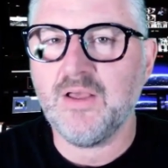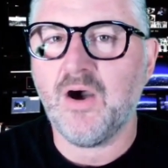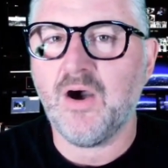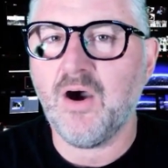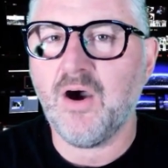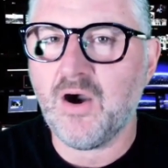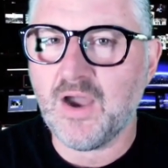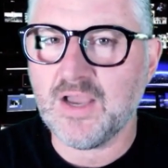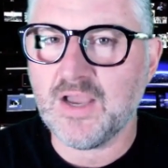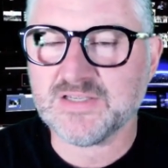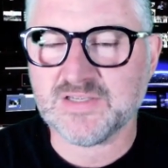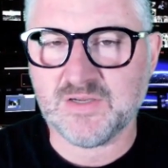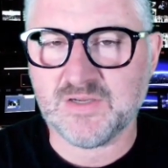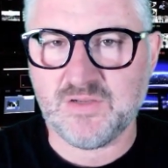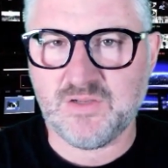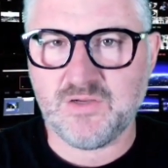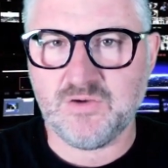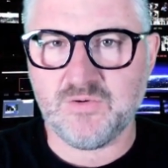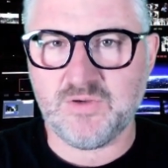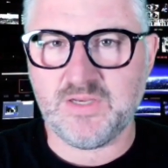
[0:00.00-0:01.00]
high
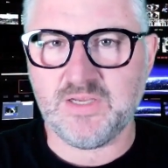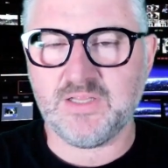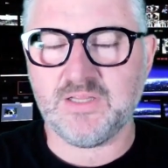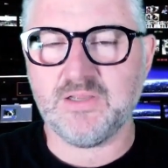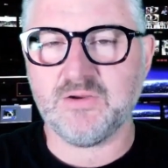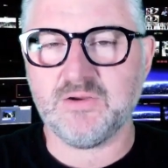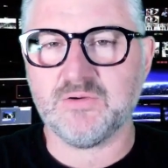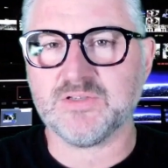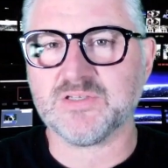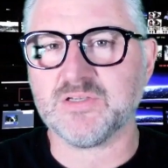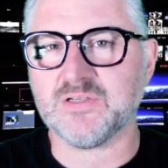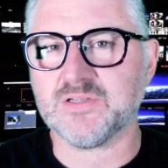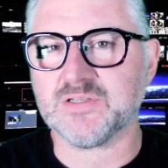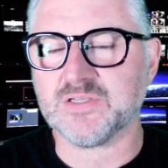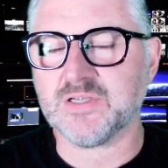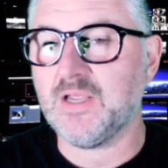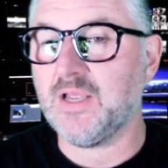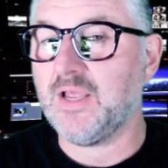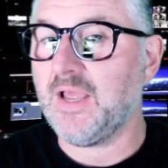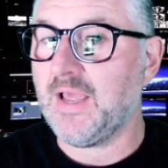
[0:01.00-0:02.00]
security clearances.